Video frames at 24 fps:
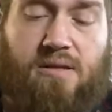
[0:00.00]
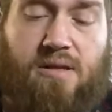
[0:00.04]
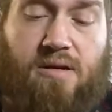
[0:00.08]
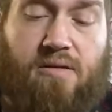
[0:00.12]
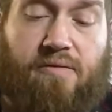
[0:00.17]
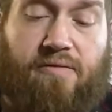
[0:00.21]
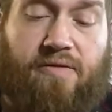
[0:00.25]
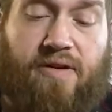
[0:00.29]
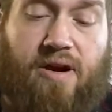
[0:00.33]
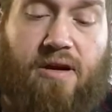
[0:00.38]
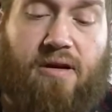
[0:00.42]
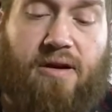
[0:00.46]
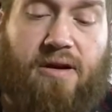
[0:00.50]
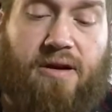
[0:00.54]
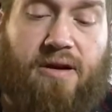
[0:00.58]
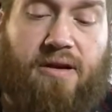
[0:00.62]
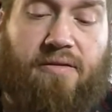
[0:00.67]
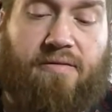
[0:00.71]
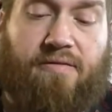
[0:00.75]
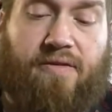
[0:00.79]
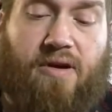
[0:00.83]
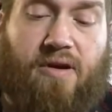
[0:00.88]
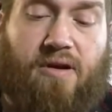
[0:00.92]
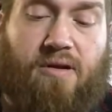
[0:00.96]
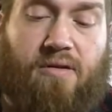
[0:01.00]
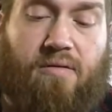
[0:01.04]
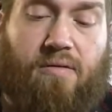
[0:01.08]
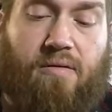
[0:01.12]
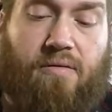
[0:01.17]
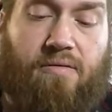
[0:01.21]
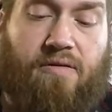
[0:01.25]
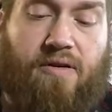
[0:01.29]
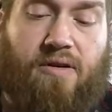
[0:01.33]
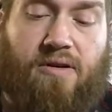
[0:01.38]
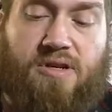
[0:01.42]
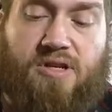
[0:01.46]
They're
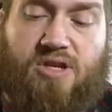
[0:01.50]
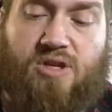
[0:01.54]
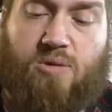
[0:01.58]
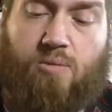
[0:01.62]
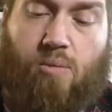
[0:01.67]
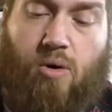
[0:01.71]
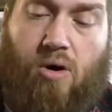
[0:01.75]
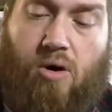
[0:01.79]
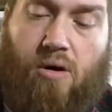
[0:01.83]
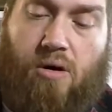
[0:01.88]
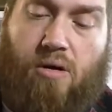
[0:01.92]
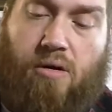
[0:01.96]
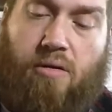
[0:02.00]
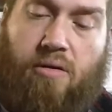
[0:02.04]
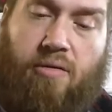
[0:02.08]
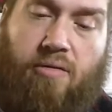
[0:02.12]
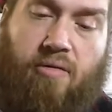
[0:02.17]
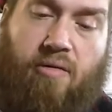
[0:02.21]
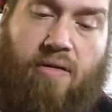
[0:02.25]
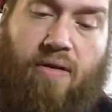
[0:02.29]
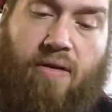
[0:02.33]
very small,